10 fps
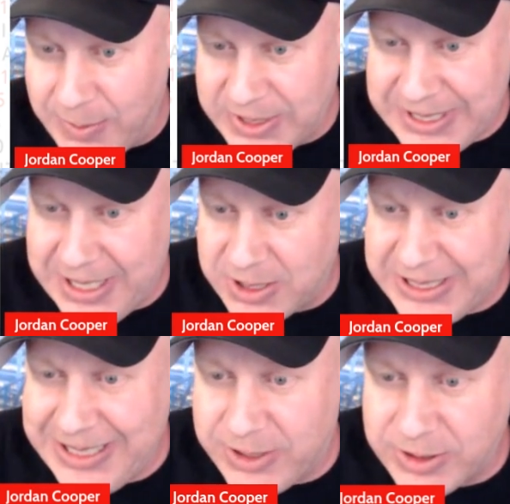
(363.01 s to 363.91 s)
We see here
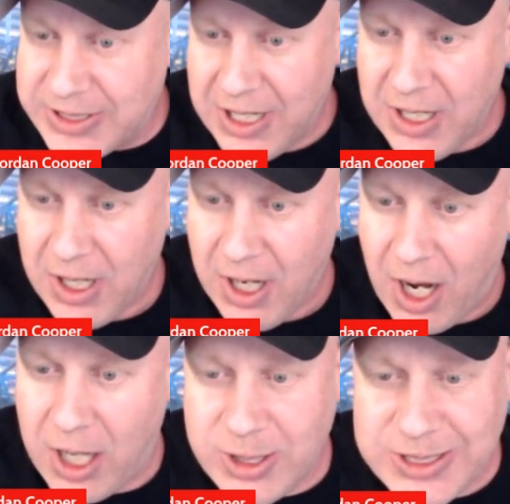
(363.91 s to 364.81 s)
Caesars
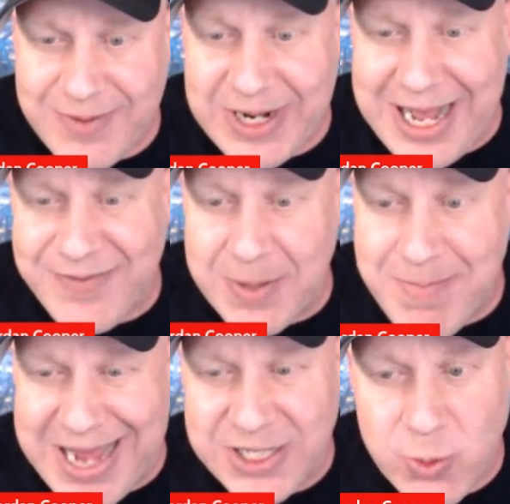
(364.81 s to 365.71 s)
under 7.5 at
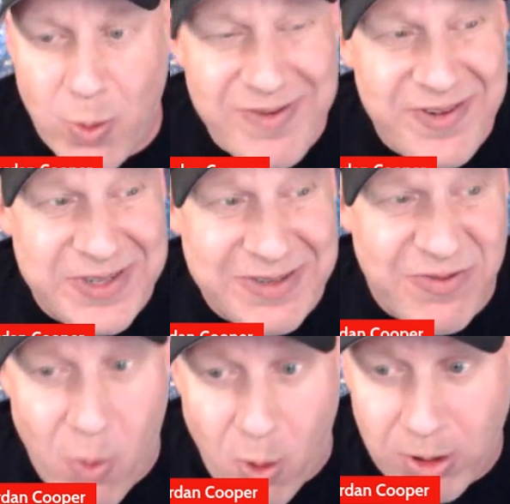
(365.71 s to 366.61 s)
minus
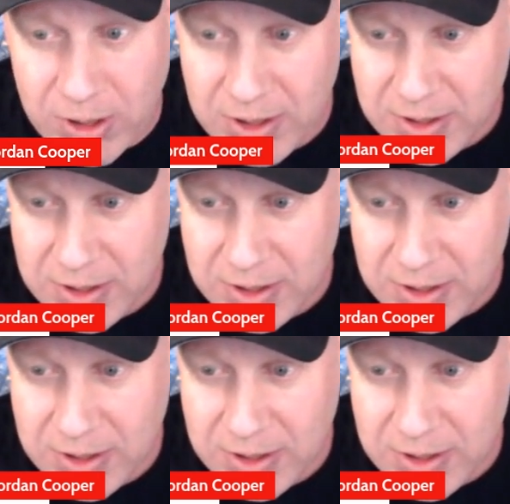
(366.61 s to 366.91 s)
154.